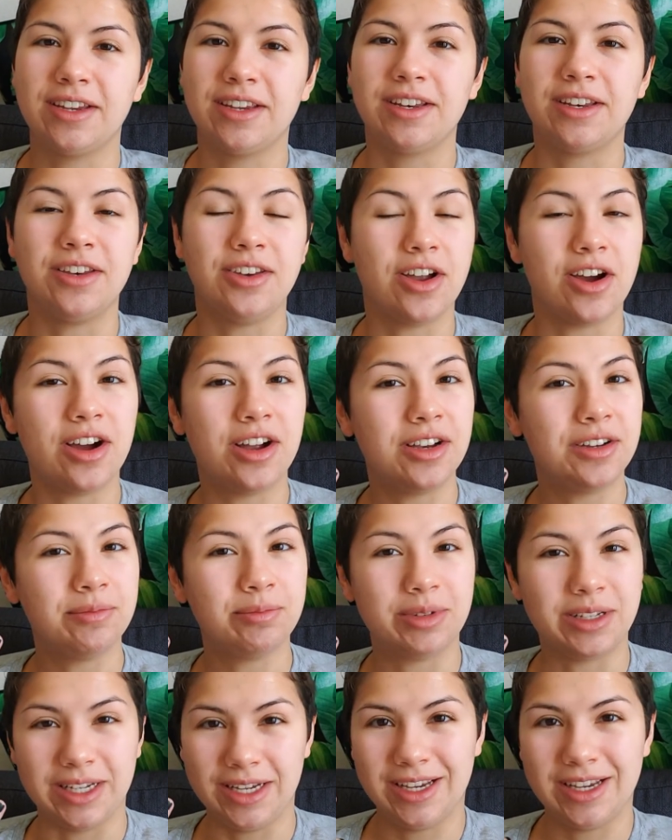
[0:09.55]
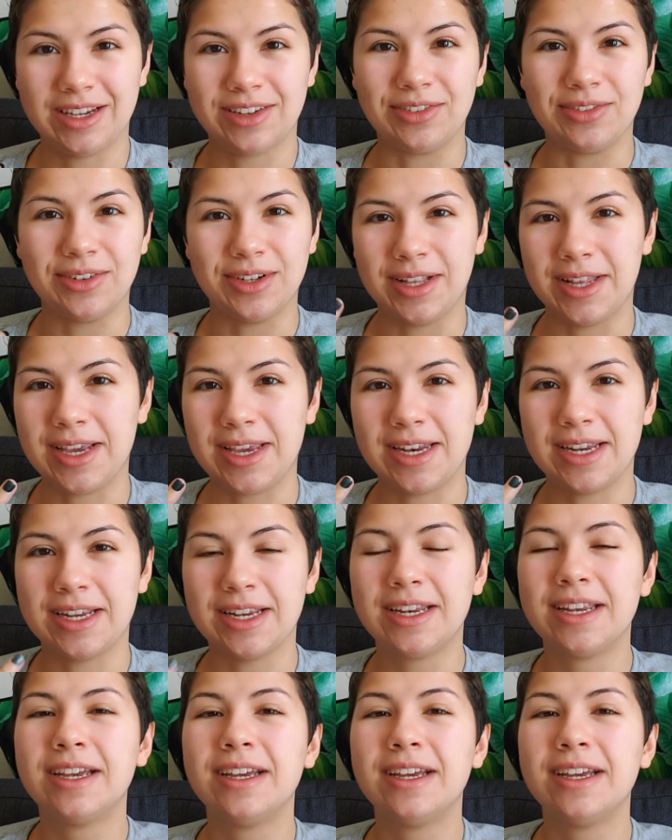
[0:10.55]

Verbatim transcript: non-plant related,